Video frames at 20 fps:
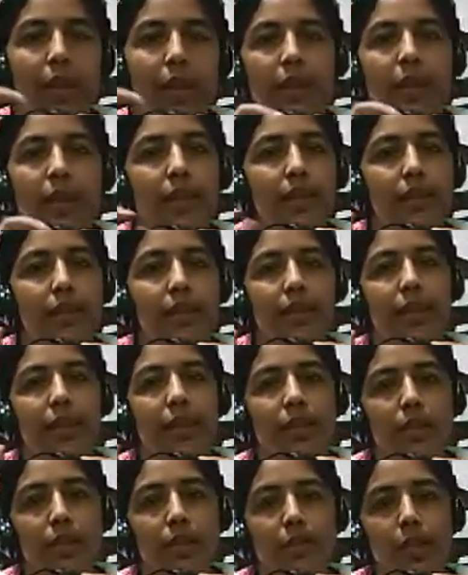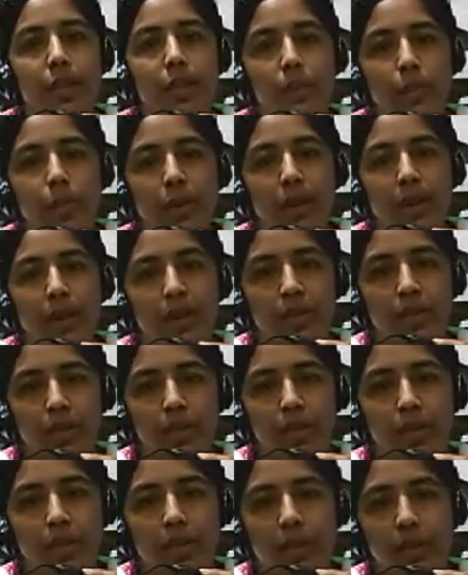Inner cells of the
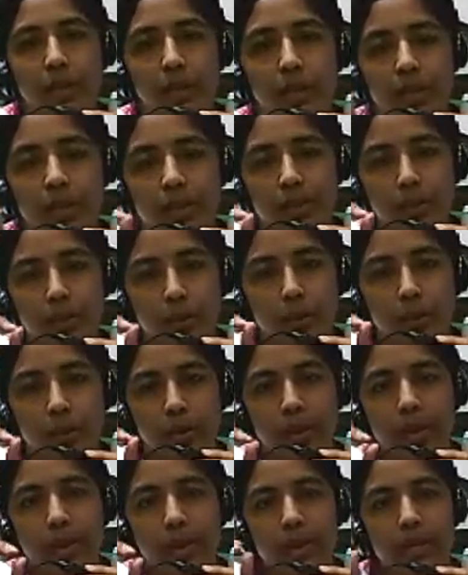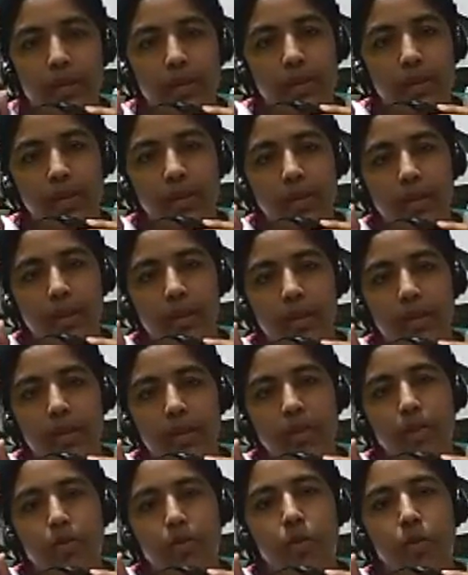spontaneous
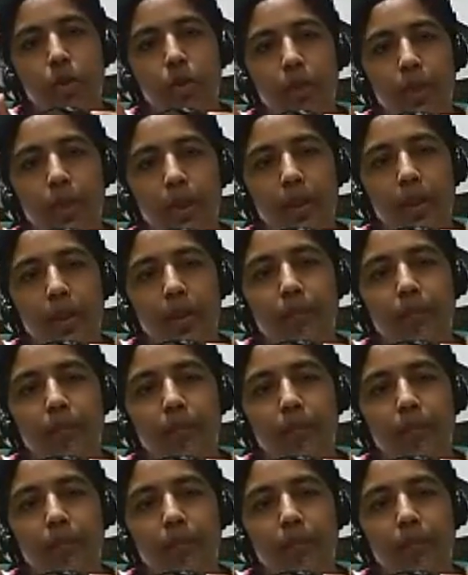cells forming